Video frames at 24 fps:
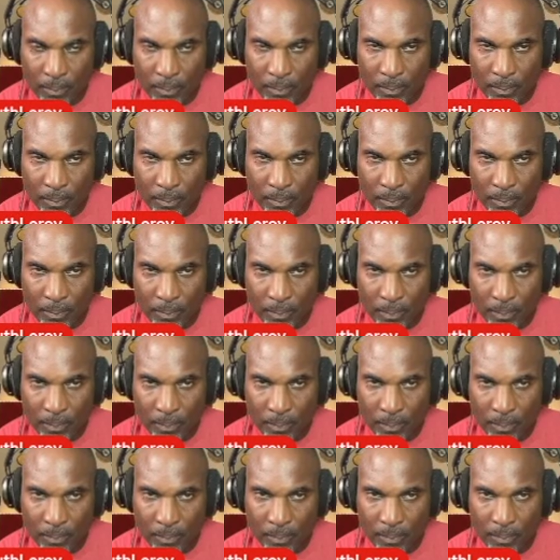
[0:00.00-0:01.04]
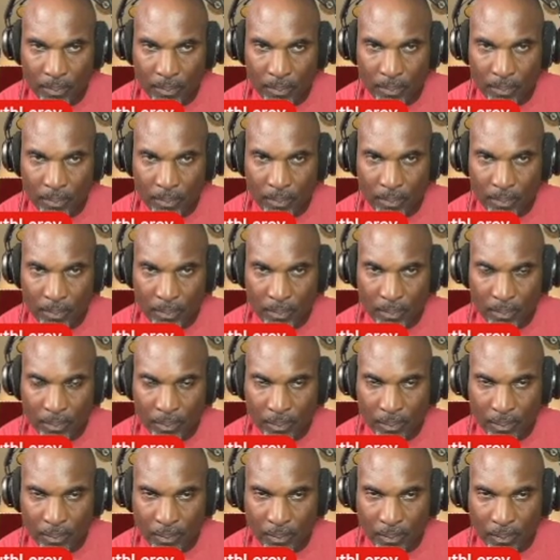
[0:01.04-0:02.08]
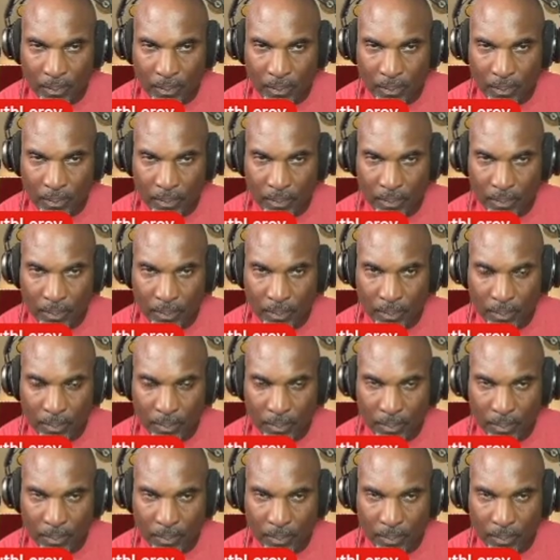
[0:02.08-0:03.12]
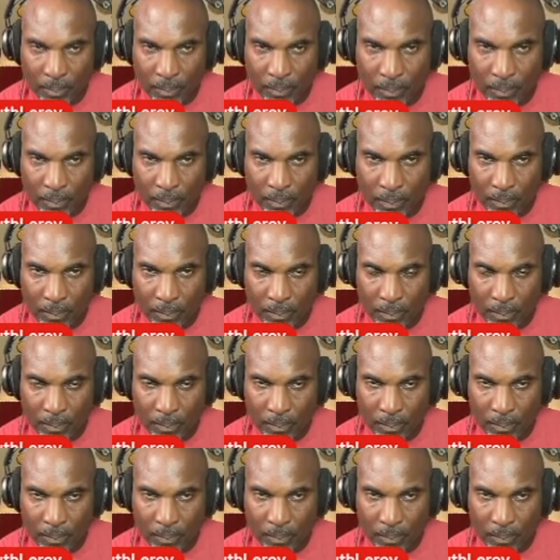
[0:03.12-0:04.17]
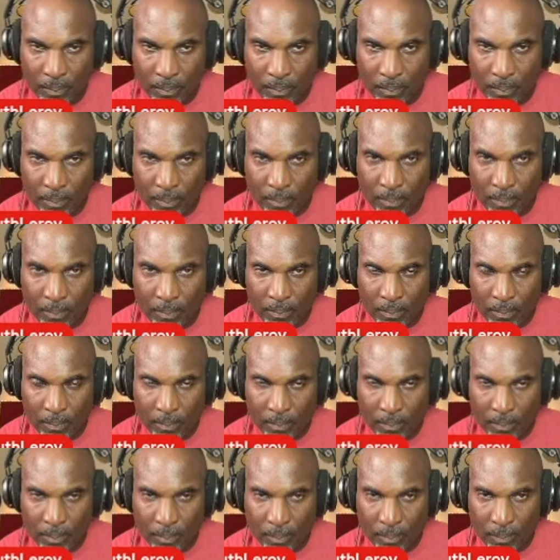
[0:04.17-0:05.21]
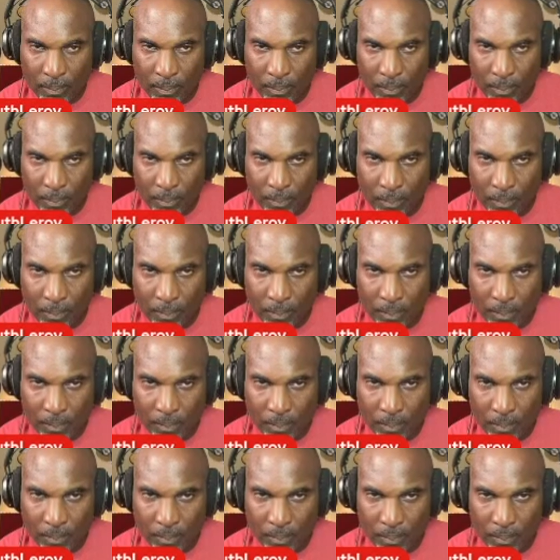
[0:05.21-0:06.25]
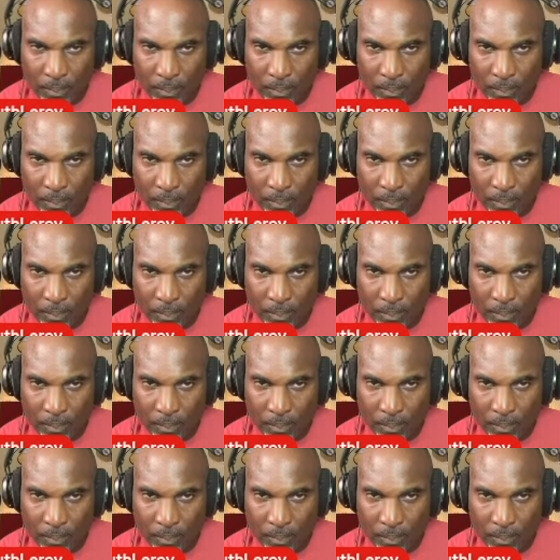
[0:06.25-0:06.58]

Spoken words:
[no speech]